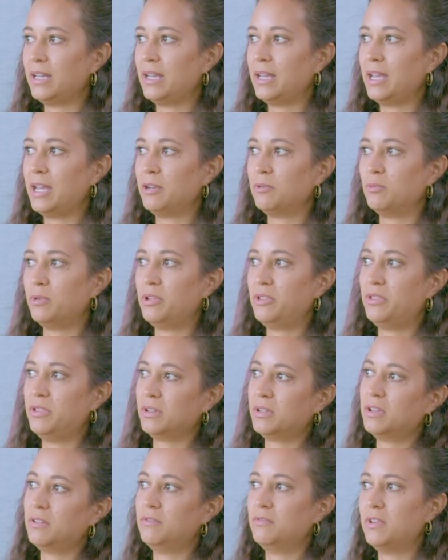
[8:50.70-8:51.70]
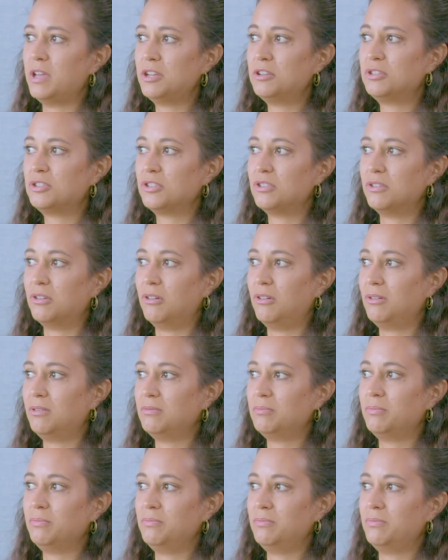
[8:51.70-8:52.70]
And with the
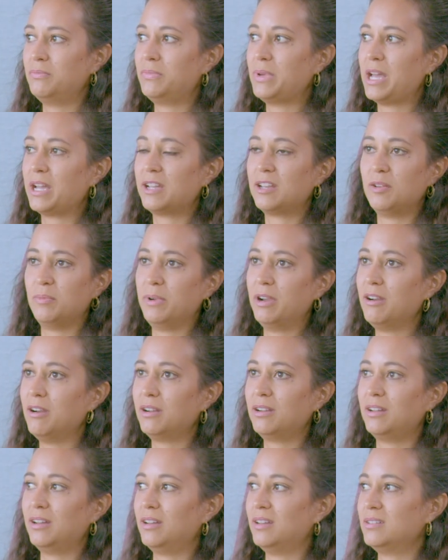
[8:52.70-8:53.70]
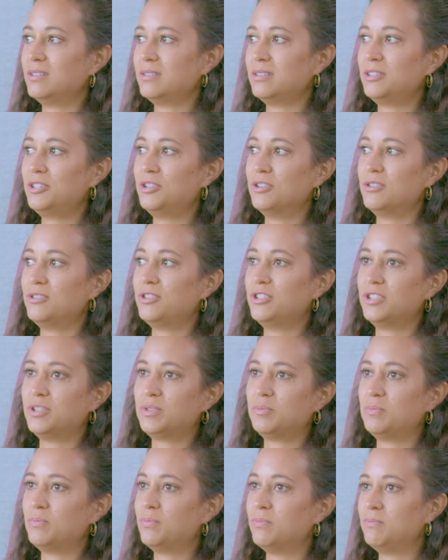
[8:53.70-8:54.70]
conventional, back in America, you're
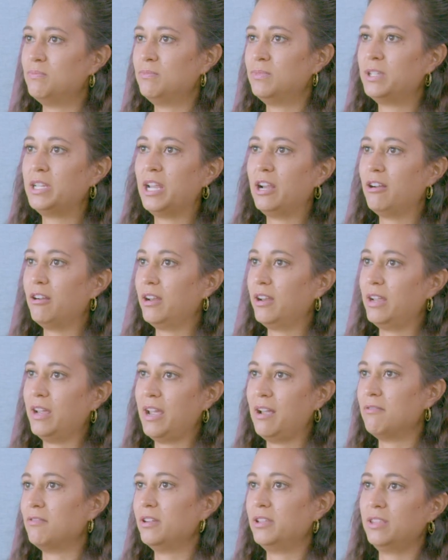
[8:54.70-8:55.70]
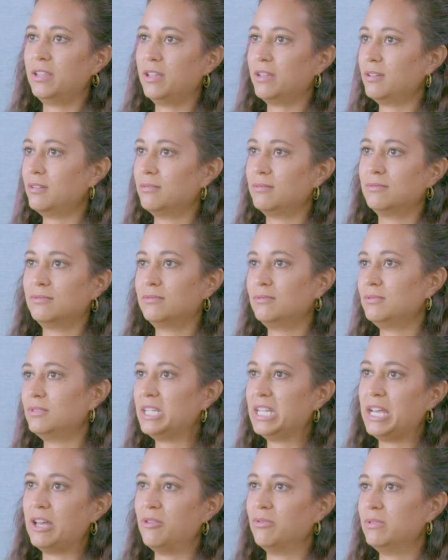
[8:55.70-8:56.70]
just tearing everything
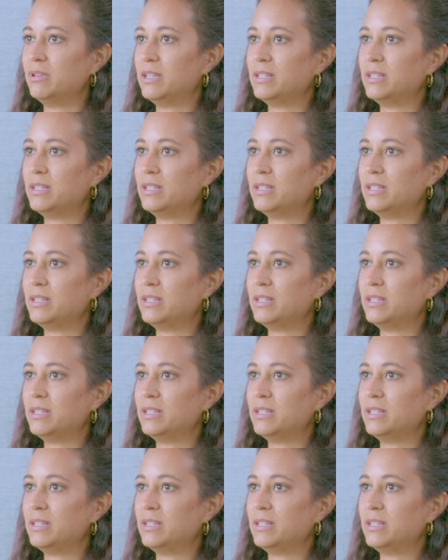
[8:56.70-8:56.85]
down.